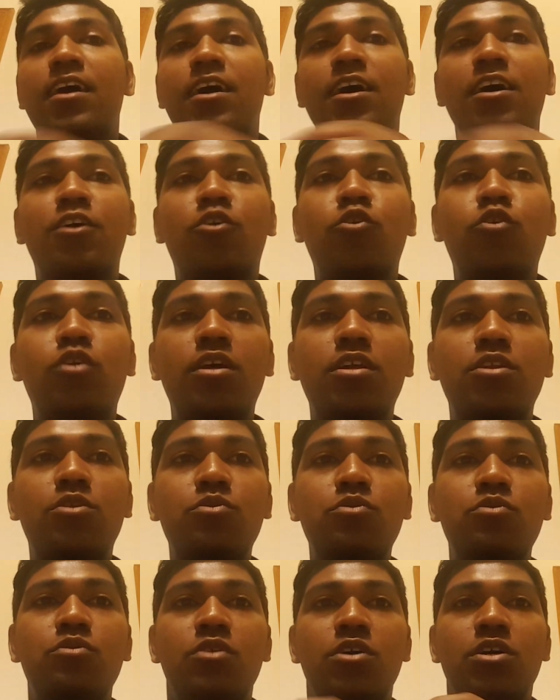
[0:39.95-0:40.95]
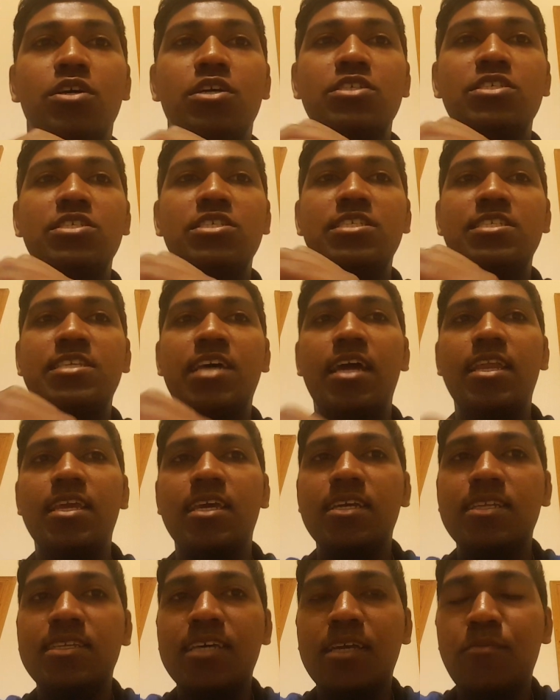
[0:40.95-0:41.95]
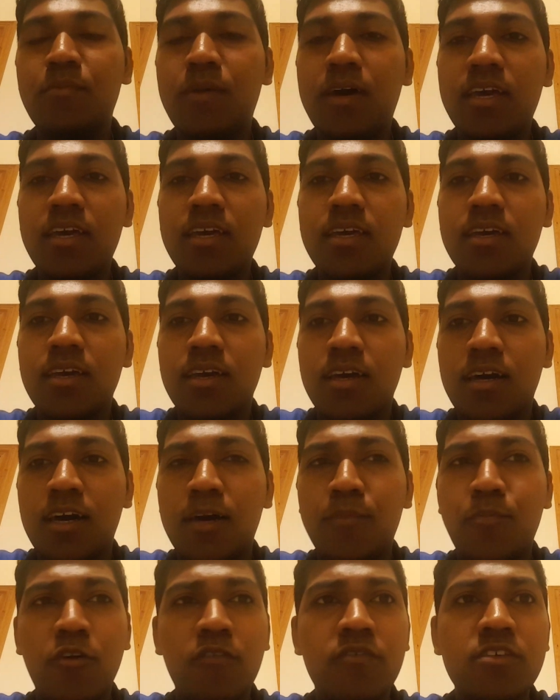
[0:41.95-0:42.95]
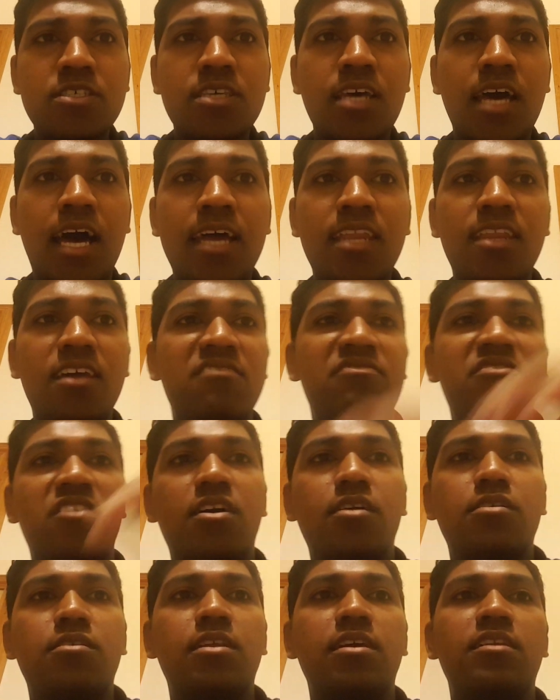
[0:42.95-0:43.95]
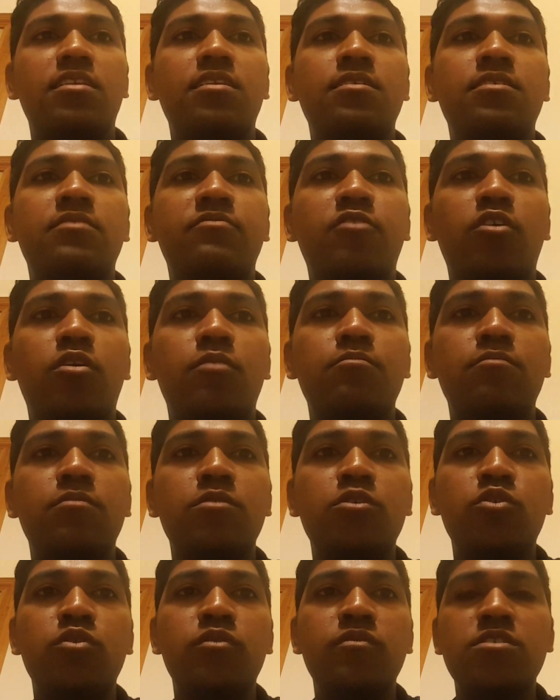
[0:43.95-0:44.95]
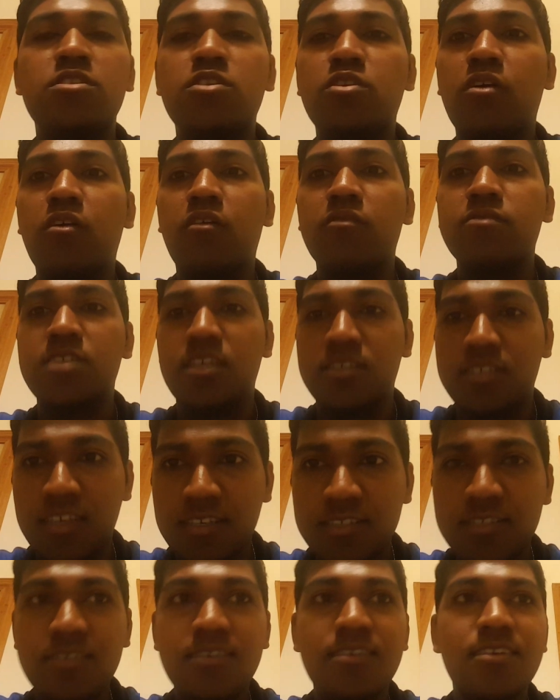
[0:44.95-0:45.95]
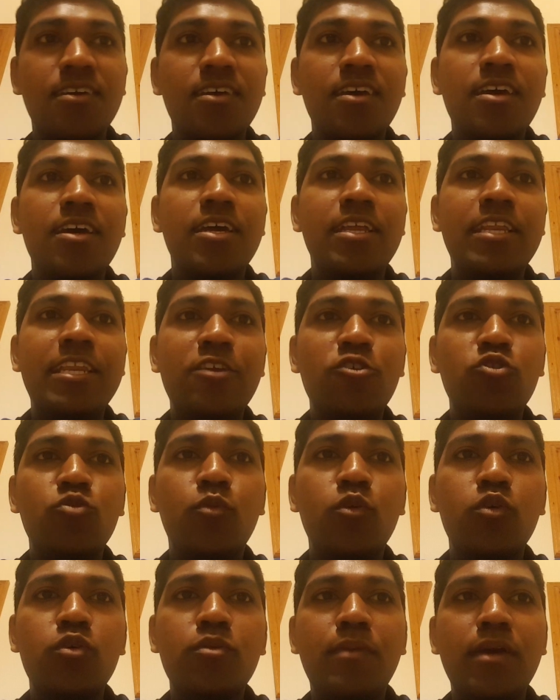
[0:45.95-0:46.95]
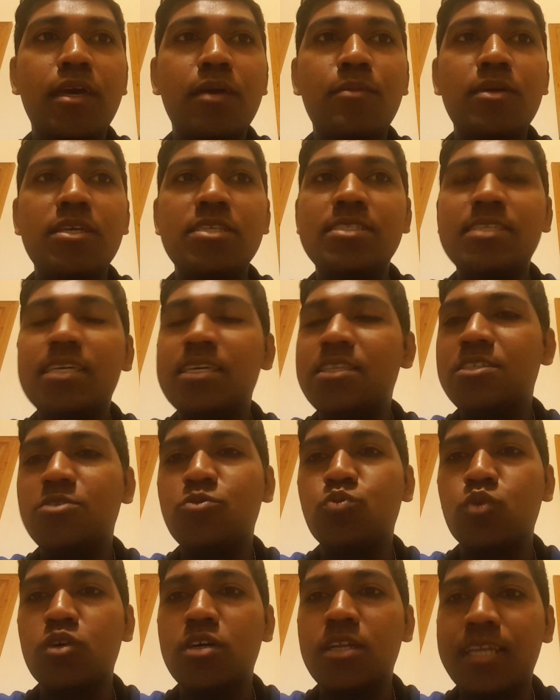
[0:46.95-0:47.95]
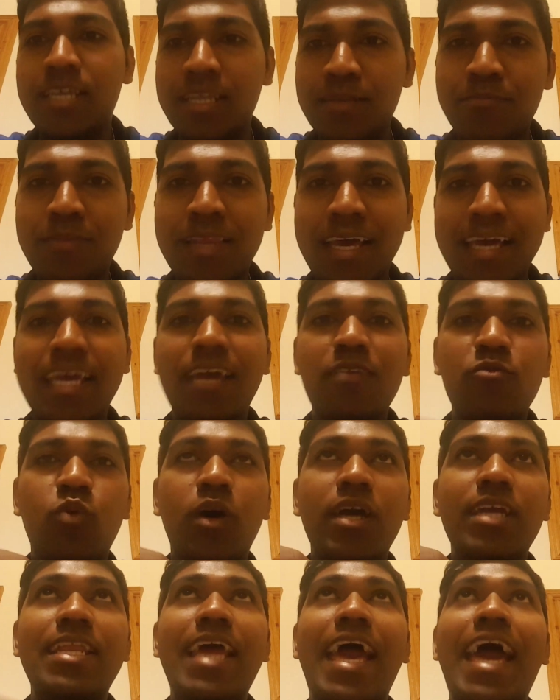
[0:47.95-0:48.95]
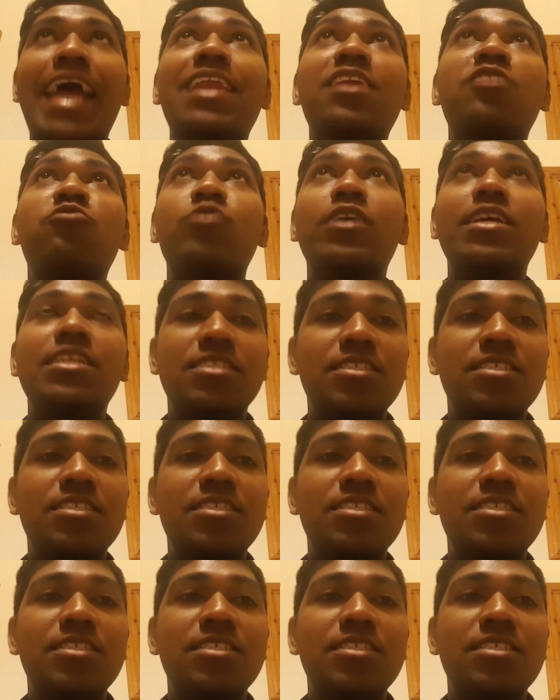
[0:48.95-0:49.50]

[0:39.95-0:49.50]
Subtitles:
According to a study done by Professor Anna Franklin from University of Sussex, newborn babies see this world in black and white and red.